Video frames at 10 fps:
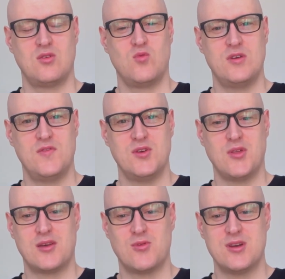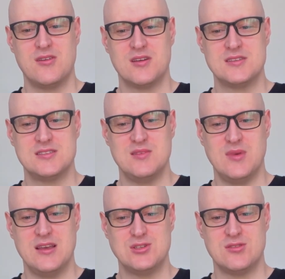We feel like we're hearing C
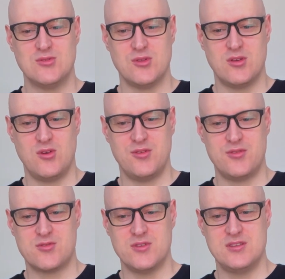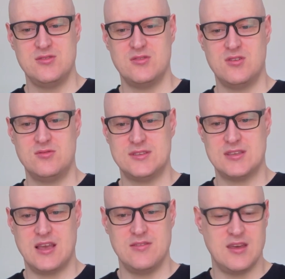major, although there are only two notes,
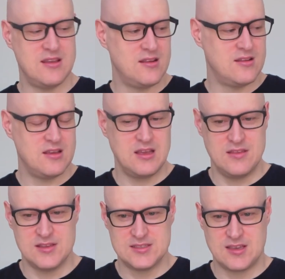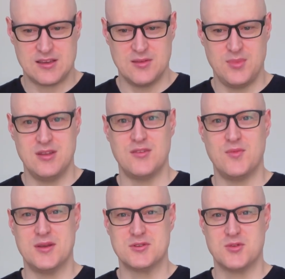and then in the second beat of
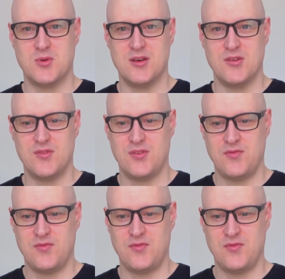measure 12,